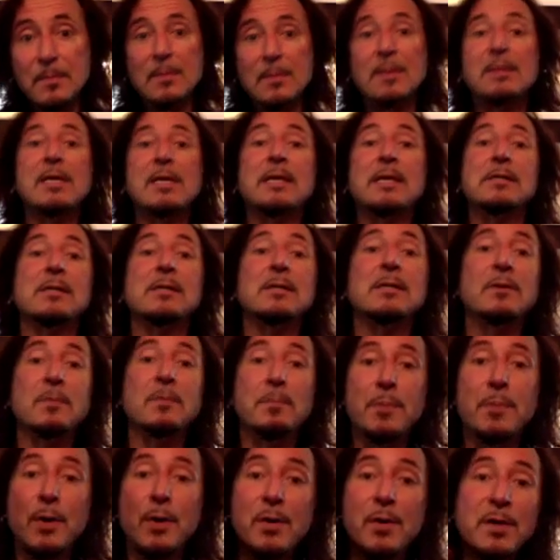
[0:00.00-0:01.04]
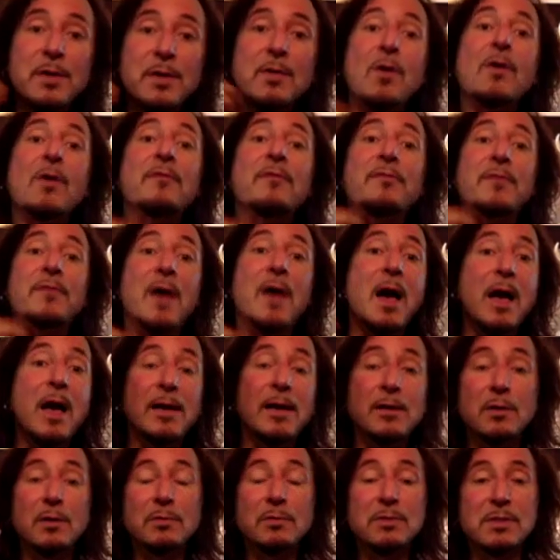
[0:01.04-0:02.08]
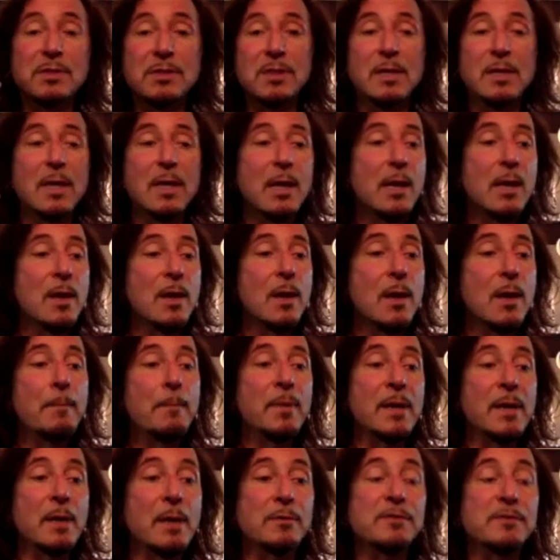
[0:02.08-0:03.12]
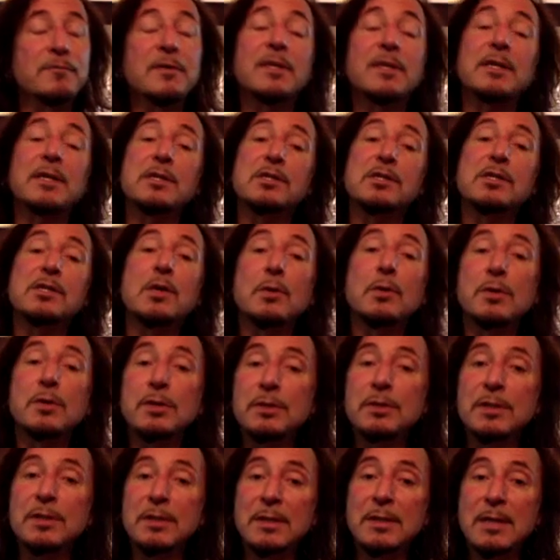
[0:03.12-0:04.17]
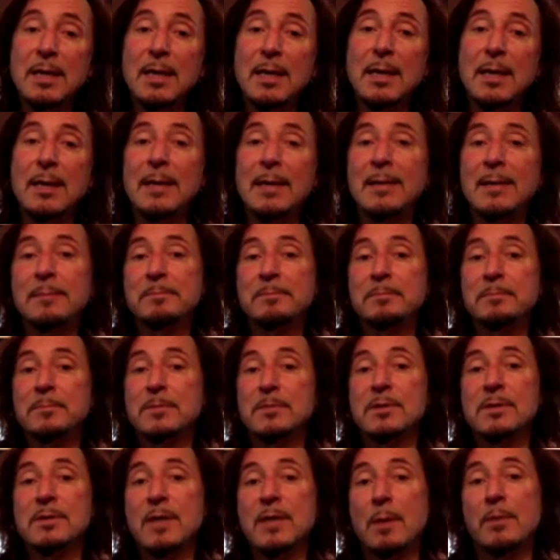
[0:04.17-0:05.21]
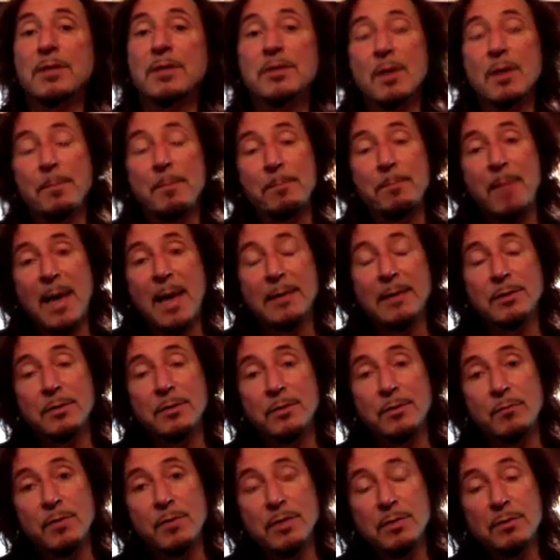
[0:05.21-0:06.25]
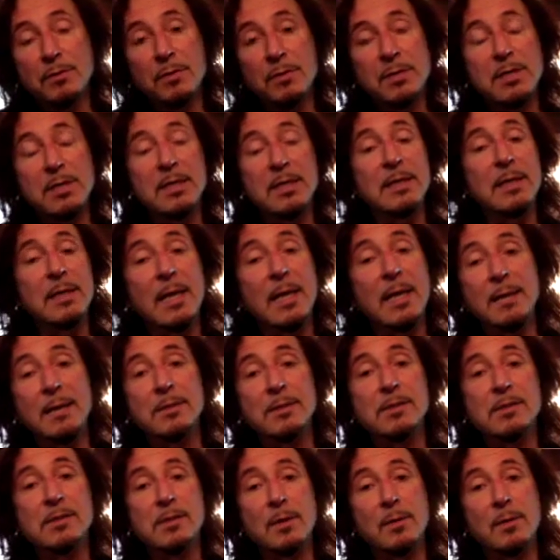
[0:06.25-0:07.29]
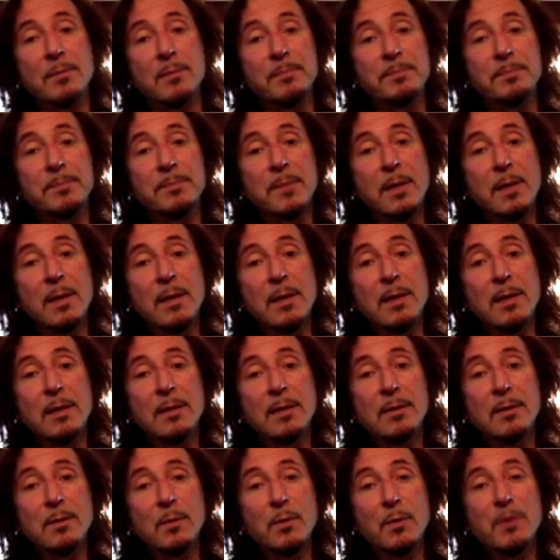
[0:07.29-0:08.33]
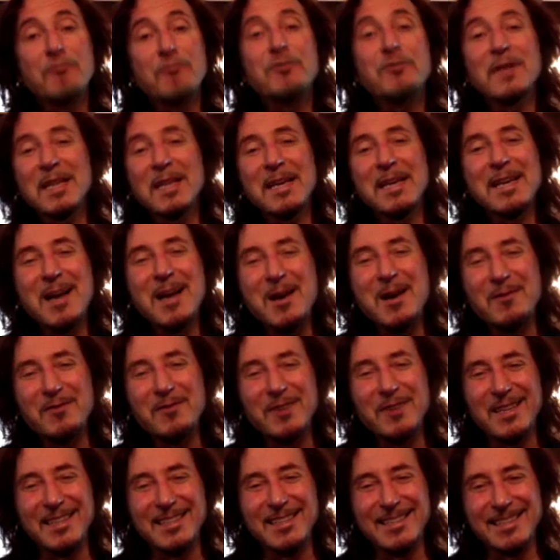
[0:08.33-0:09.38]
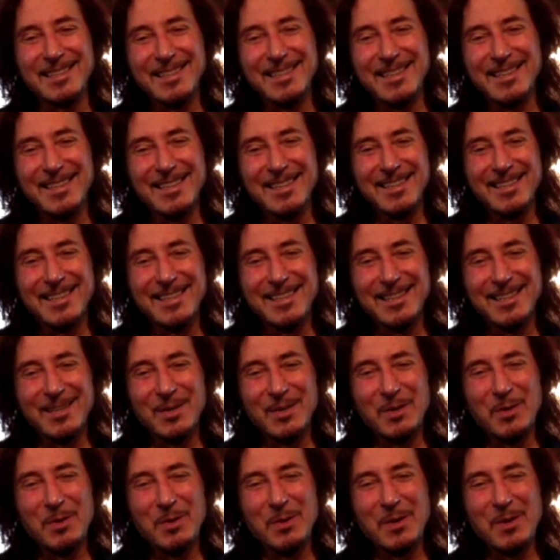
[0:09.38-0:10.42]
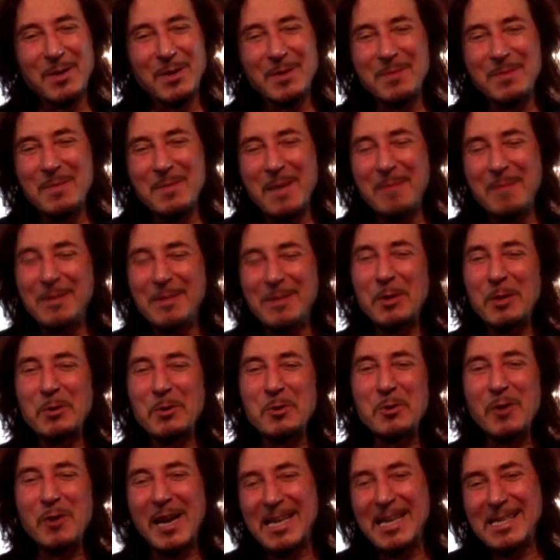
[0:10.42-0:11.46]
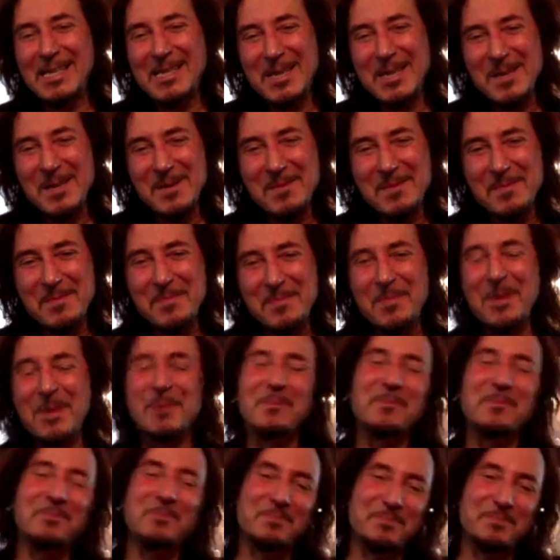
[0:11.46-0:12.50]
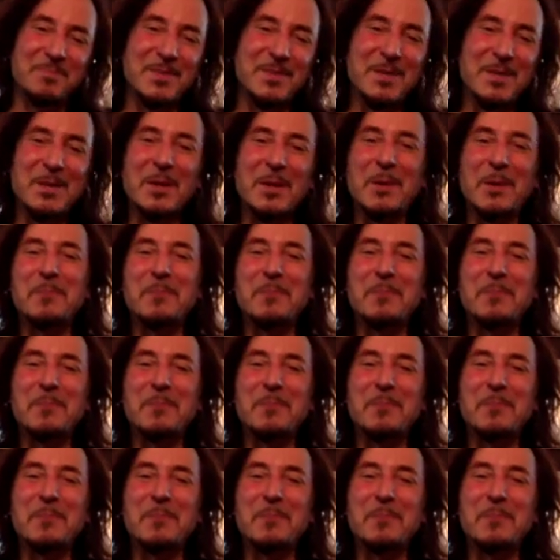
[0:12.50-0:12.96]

It takes a little burden off the high notes. But I was feeling so good that we jumped back to the original key. And so we're feeling confident. Maybe a little crazy, but you know.